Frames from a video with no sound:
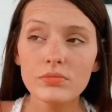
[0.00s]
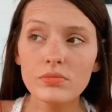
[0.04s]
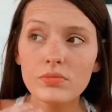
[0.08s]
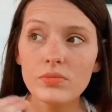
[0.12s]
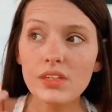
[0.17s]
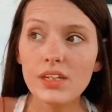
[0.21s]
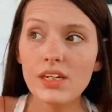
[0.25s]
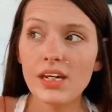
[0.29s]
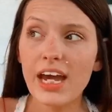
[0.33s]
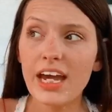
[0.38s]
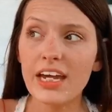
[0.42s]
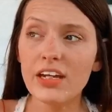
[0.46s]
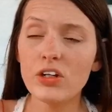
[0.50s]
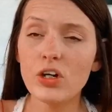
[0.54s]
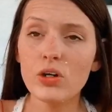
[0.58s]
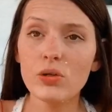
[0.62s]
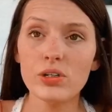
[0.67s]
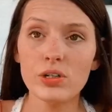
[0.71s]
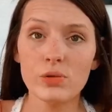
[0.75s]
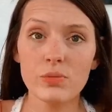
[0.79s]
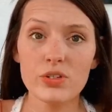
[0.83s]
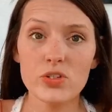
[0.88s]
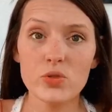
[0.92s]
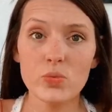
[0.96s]
I know
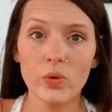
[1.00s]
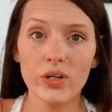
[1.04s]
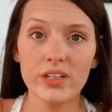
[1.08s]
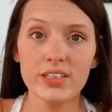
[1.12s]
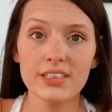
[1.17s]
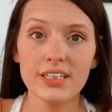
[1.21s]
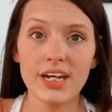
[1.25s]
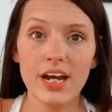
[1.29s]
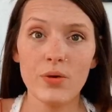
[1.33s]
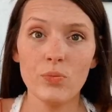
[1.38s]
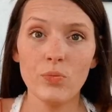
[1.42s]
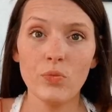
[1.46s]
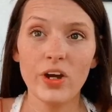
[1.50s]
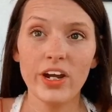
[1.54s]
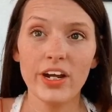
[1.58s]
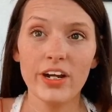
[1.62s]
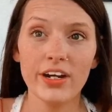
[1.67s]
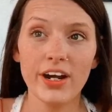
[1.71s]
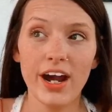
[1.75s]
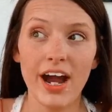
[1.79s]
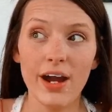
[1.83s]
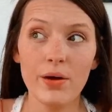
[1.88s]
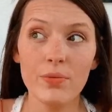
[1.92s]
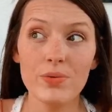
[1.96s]
there was one time
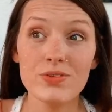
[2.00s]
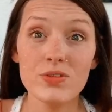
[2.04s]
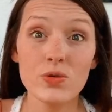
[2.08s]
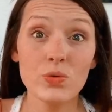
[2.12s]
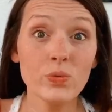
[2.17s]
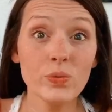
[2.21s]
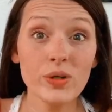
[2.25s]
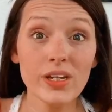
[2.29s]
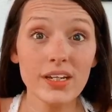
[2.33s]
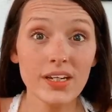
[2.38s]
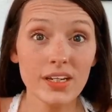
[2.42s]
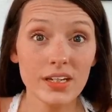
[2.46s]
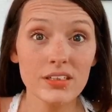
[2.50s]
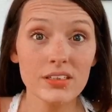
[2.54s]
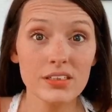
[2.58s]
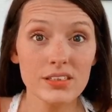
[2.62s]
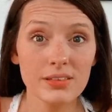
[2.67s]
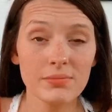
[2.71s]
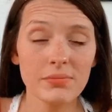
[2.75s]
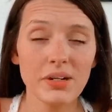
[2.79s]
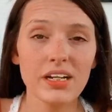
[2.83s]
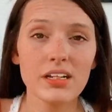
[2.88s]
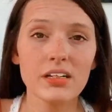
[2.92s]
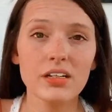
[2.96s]
where I was a week into
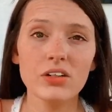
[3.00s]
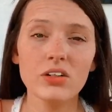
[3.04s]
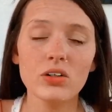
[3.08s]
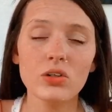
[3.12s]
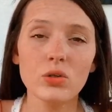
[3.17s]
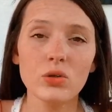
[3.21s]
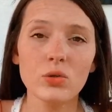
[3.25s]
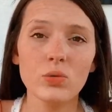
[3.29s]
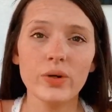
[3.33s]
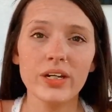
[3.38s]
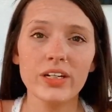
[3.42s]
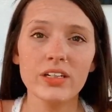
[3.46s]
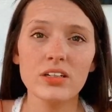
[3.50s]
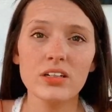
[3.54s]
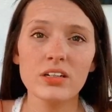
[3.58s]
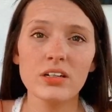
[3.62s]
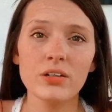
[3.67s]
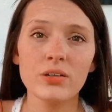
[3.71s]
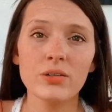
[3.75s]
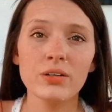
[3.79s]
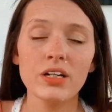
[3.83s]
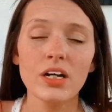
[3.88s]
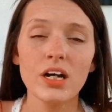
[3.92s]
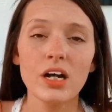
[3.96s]
my clinical
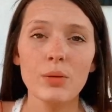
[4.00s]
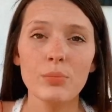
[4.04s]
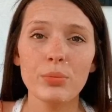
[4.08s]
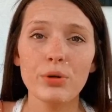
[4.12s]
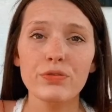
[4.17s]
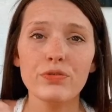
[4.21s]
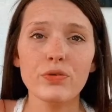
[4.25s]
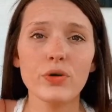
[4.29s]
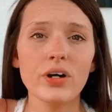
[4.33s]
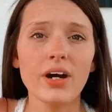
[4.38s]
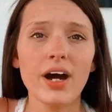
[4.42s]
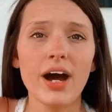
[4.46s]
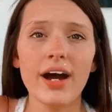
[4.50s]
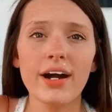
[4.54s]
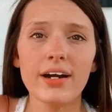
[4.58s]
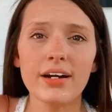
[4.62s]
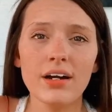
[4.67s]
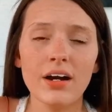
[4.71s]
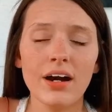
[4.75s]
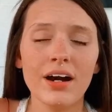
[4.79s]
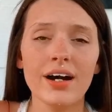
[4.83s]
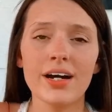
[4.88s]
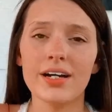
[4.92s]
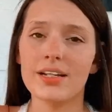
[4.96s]
window before I
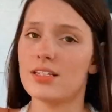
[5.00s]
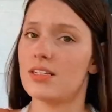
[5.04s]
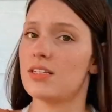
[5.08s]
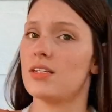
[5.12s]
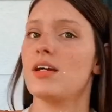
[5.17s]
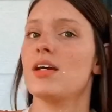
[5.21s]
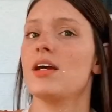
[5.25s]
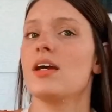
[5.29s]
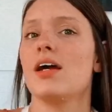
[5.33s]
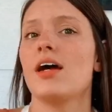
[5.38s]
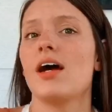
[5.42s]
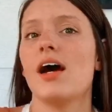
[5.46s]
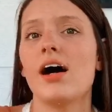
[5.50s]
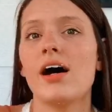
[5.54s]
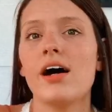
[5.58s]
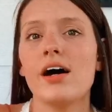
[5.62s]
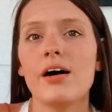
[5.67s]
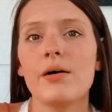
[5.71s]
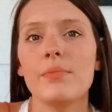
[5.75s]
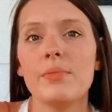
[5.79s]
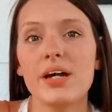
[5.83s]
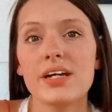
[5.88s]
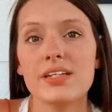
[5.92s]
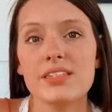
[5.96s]
got
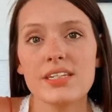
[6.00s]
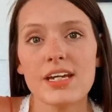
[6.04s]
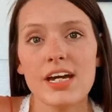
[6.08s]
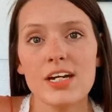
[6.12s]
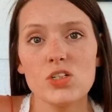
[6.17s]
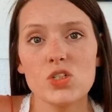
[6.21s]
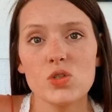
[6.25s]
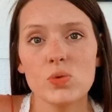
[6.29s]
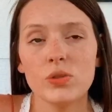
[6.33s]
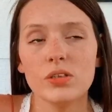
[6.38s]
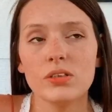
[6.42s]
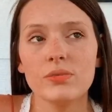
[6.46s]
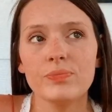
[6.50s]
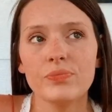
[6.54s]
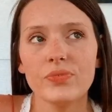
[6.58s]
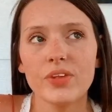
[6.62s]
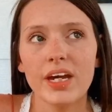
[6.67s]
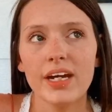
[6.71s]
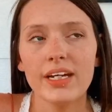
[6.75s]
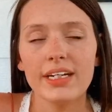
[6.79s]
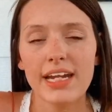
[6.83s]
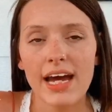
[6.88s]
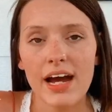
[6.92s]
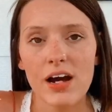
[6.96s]
a schedule.
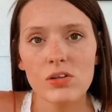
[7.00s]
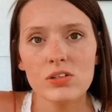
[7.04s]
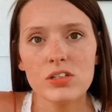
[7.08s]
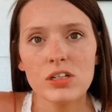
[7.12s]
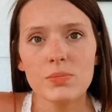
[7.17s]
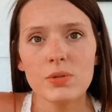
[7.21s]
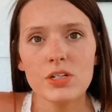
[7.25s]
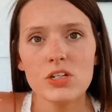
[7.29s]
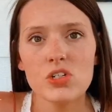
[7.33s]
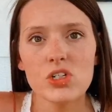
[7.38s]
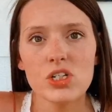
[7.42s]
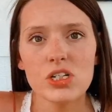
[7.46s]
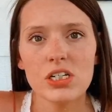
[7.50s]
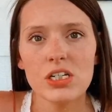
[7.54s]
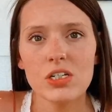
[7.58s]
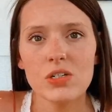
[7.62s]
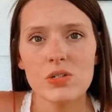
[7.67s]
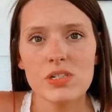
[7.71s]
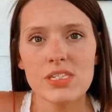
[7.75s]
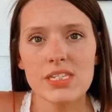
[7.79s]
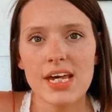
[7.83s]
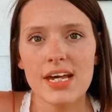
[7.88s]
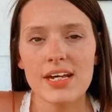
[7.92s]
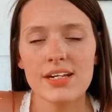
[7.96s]
Now, WGU
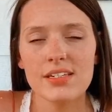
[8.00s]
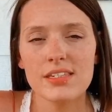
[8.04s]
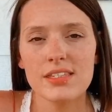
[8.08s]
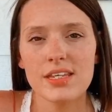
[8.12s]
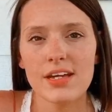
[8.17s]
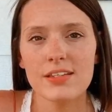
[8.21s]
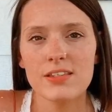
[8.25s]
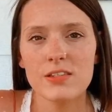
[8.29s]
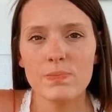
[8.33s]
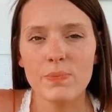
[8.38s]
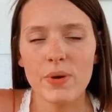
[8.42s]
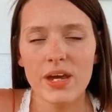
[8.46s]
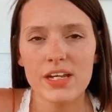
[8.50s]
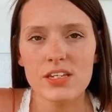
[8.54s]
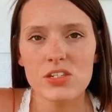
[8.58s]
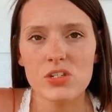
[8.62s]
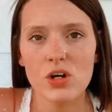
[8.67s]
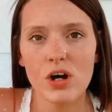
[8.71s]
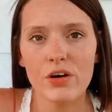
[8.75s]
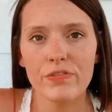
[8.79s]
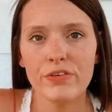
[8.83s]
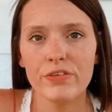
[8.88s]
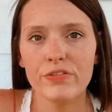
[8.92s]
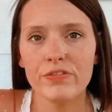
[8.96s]
says that's based
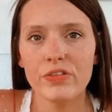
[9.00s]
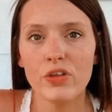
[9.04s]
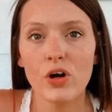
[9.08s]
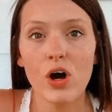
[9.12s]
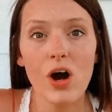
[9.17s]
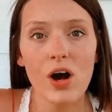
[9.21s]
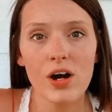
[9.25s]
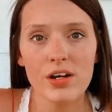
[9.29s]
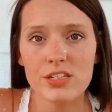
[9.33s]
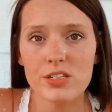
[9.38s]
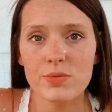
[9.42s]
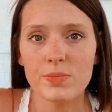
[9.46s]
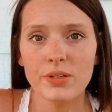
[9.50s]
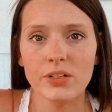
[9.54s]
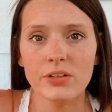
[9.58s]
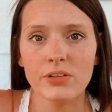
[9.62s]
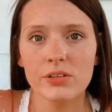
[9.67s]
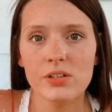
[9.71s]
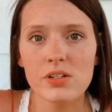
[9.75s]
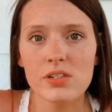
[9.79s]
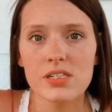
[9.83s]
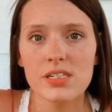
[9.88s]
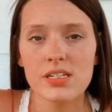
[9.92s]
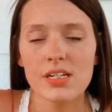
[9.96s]
off of the hospitals,